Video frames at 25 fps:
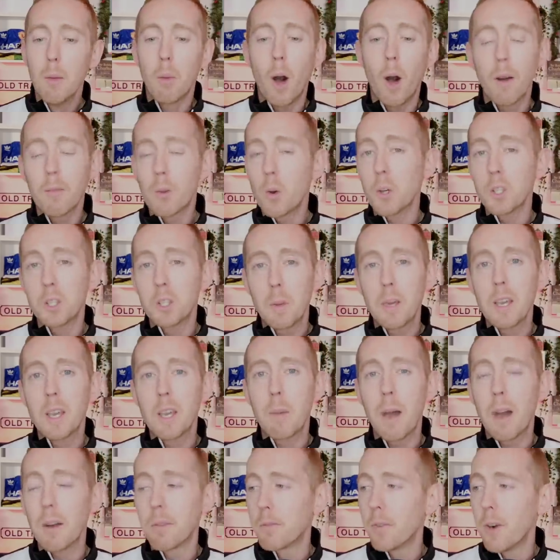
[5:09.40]
But I've got to speak
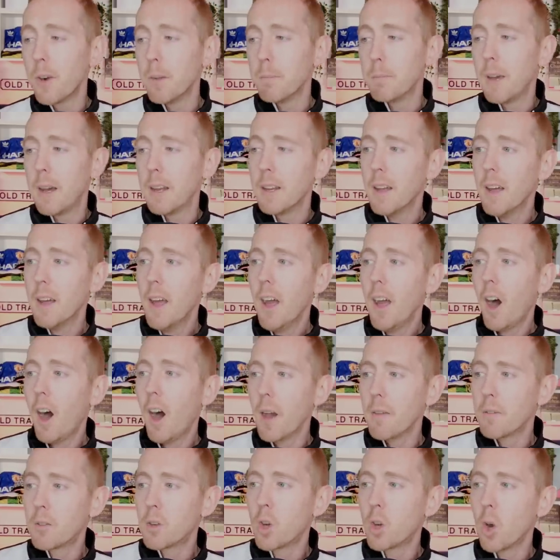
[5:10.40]
about Fred, man.
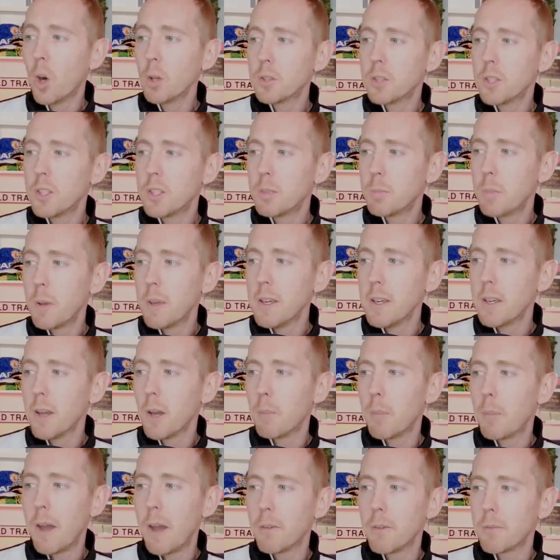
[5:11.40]
I've got to speak
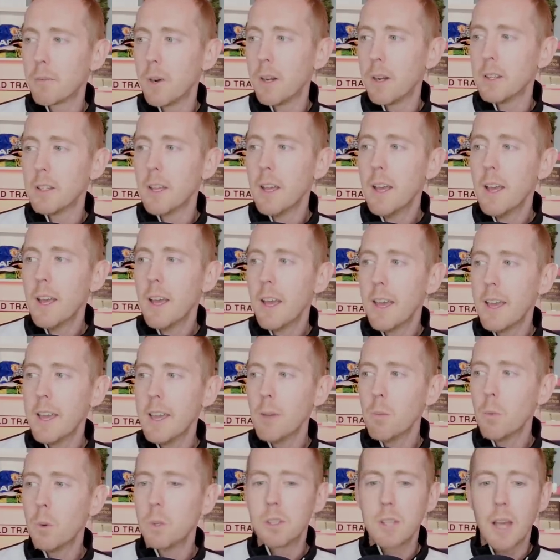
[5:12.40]
about Fred.
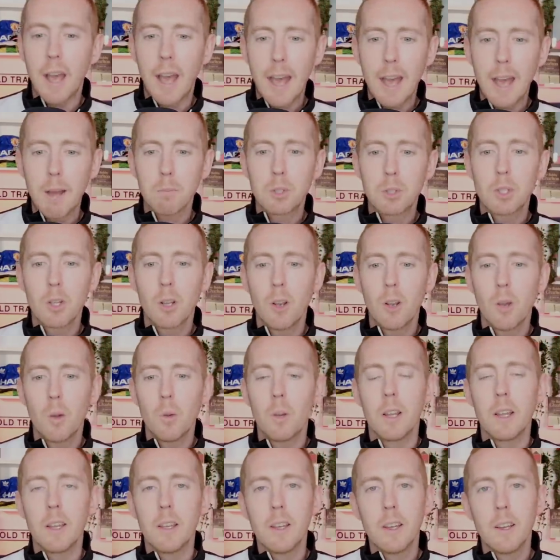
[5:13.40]
He was
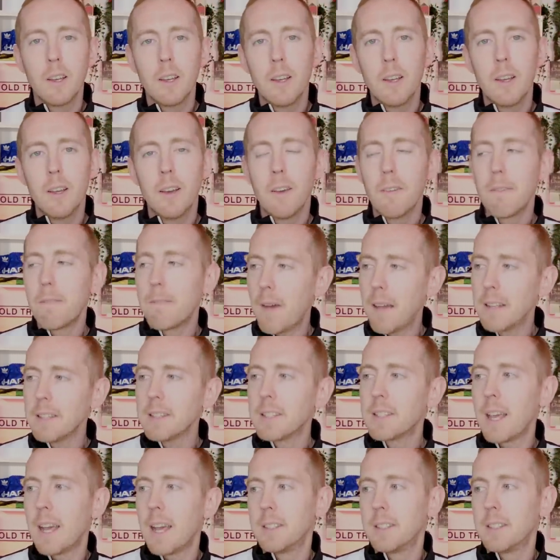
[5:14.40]
absolutely
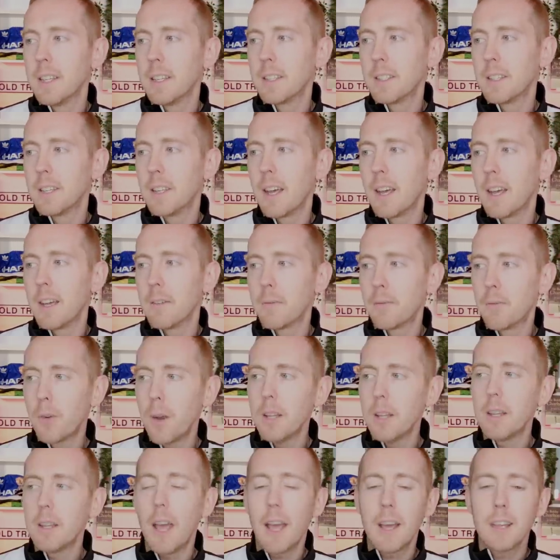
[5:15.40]
fantastic today.
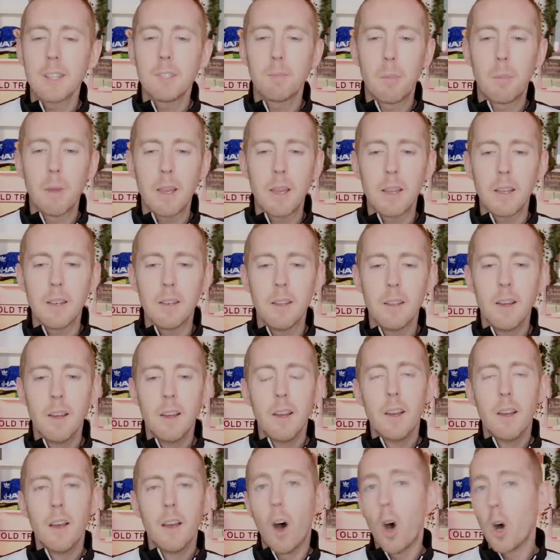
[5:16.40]
Fred has been
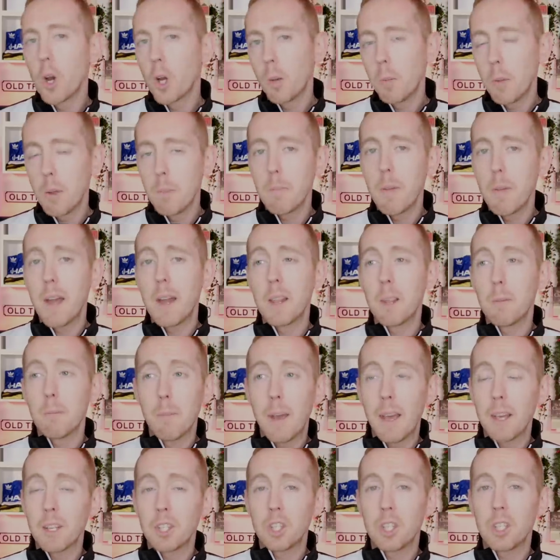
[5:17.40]
arguably man of the
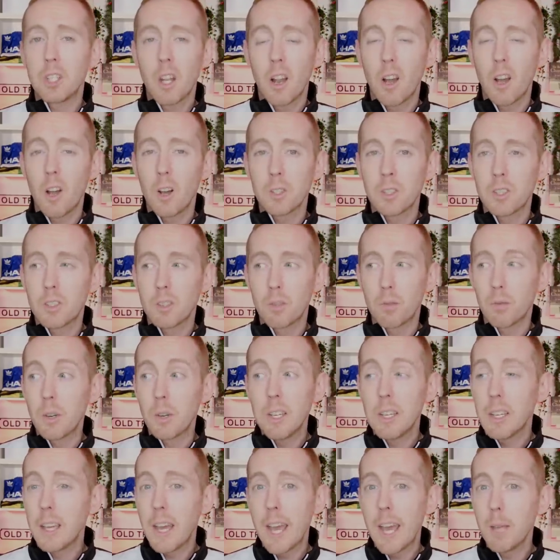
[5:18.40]
match in the last
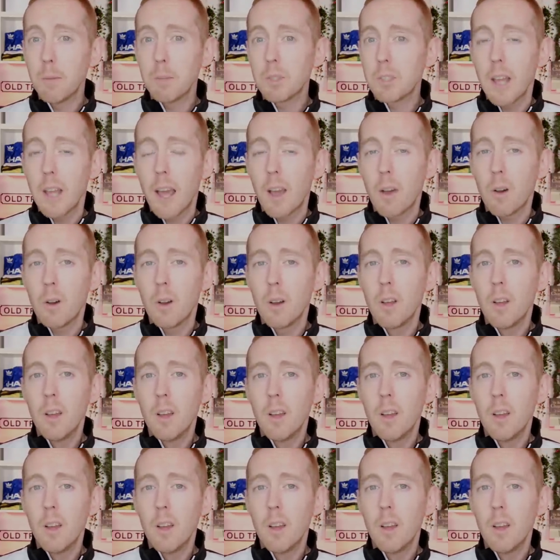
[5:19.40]
three games now.